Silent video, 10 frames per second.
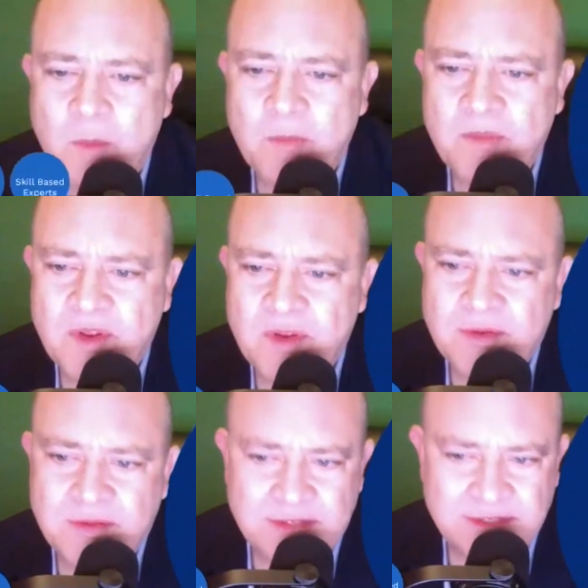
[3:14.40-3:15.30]
from
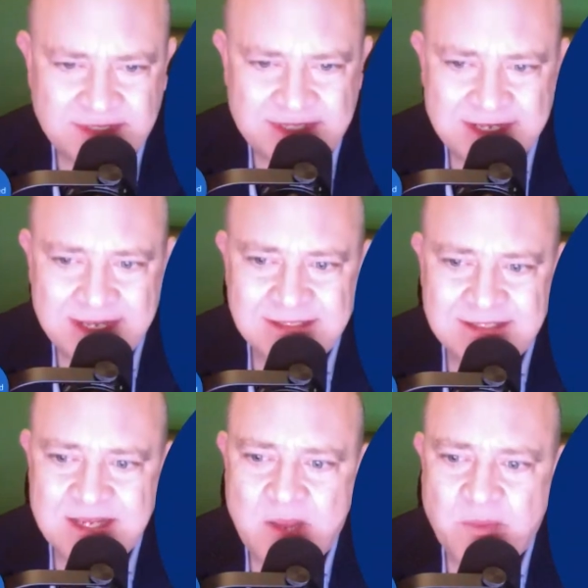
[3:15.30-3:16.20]
the
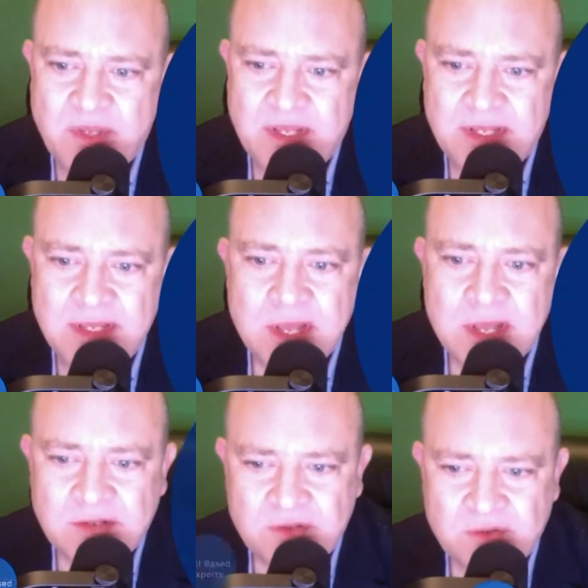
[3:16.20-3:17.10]
DNCIP
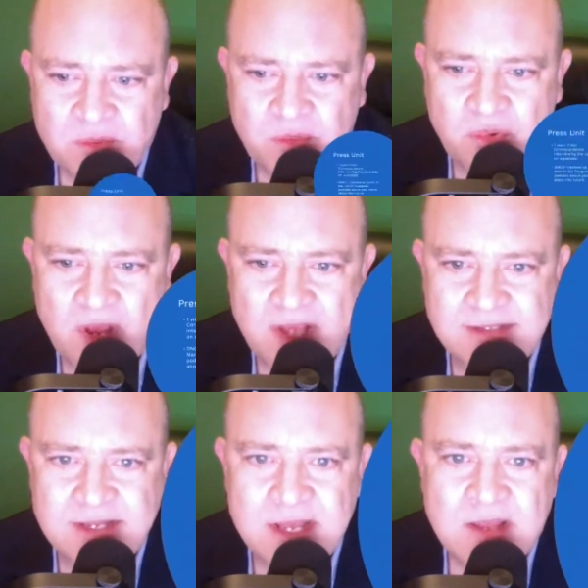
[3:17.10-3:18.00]
to the
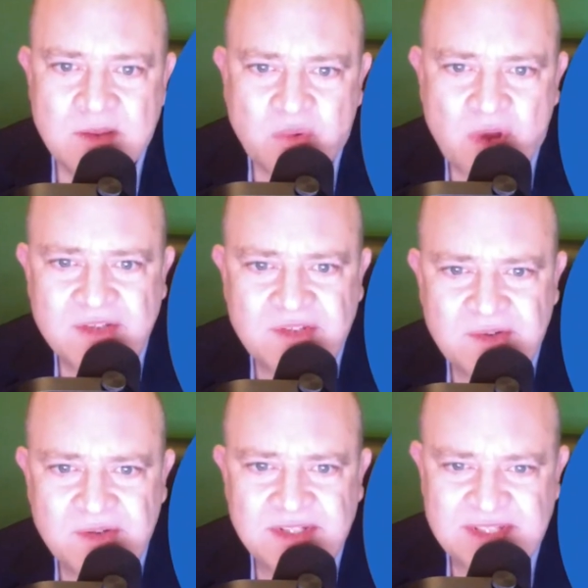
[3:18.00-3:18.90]
press. The press
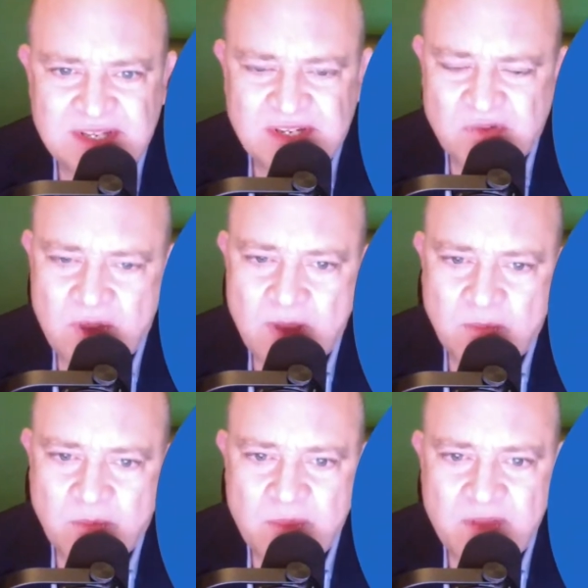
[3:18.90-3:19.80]
unit sticks
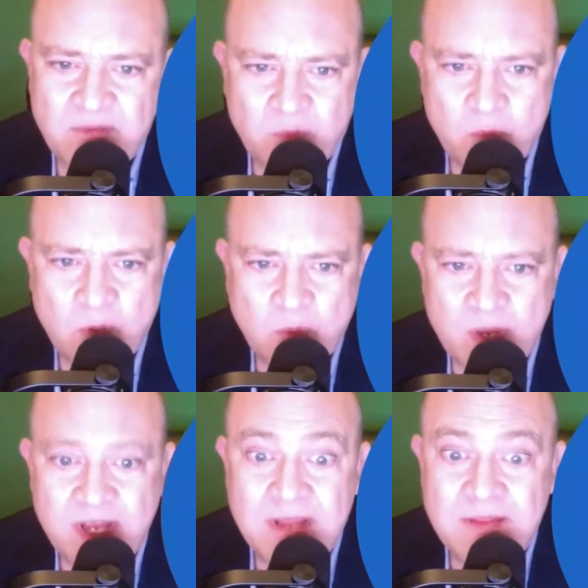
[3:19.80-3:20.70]
around with me for 1
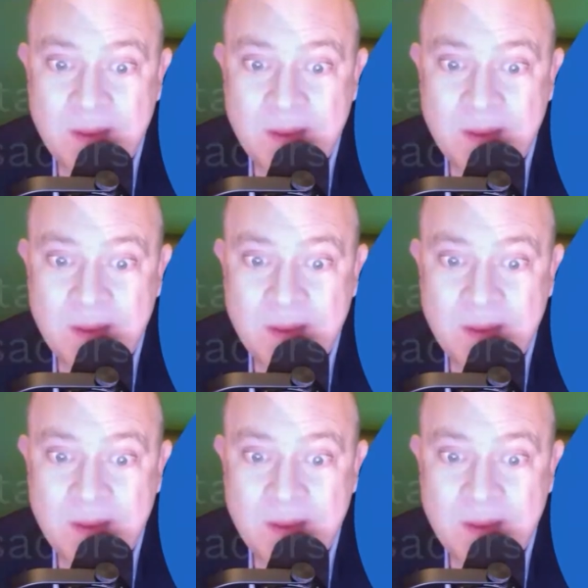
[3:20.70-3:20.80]
week,